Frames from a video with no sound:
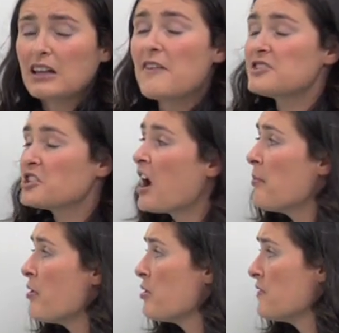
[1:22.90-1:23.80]
Now there's a
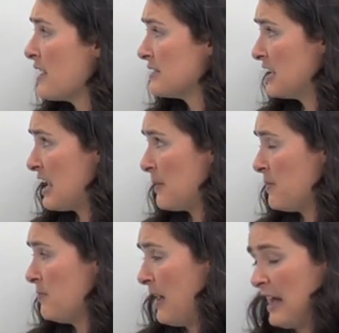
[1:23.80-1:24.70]
couple other things to keep
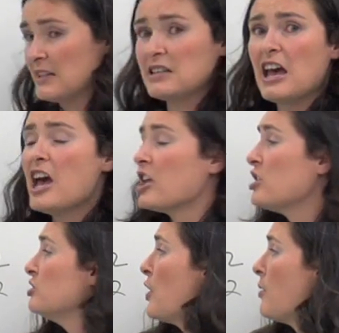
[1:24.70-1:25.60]
in mind.
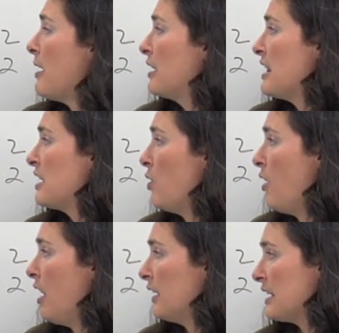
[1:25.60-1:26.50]
You know about
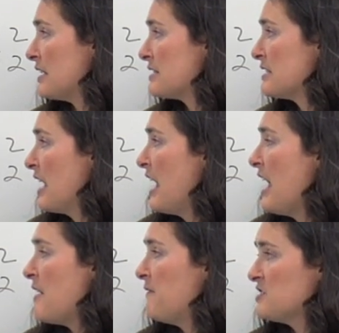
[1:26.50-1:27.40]
inequalities.
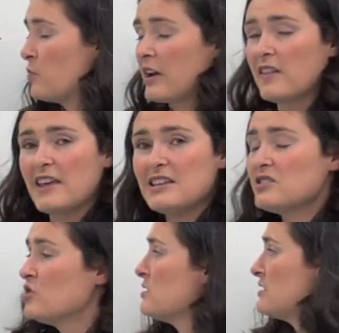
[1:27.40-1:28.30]
If it's one of these
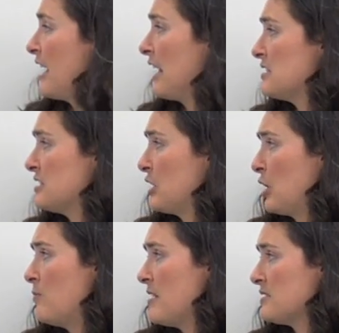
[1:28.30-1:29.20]
two signs, it's
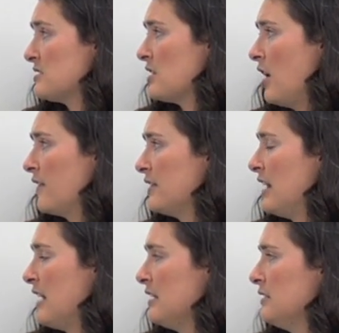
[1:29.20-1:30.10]
gonna be a solid
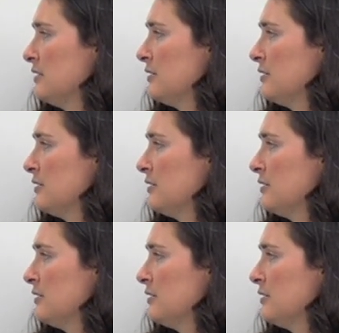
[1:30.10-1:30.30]
line.